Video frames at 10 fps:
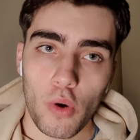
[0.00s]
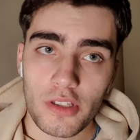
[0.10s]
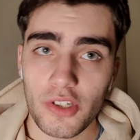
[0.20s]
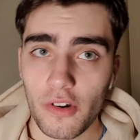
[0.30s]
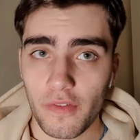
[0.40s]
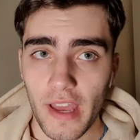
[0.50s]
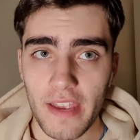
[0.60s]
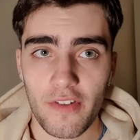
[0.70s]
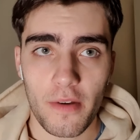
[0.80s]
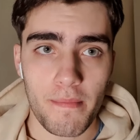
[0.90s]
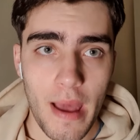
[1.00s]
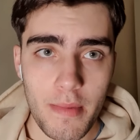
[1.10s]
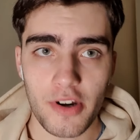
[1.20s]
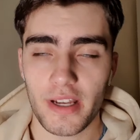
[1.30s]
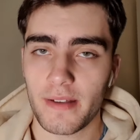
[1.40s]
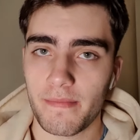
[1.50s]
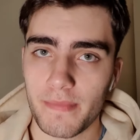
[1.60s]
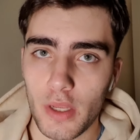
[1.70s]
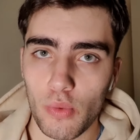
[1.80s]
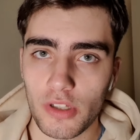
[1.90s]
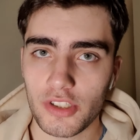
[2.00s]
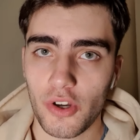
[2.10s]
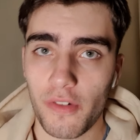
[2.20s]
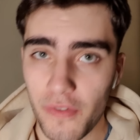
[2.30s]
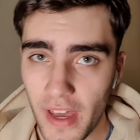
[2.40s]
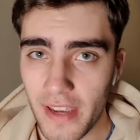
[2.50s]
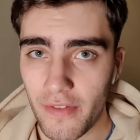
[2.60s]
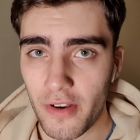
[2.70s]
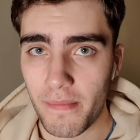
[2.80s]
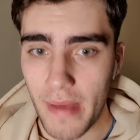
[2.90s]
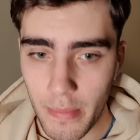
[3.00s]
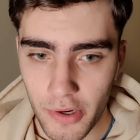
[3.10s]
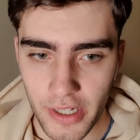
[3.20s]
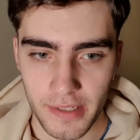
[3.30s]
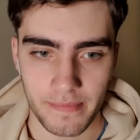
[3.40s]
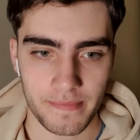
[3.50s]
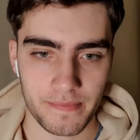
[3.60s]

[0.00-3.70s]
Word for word: What's your favourite memory? What's your favourite memory?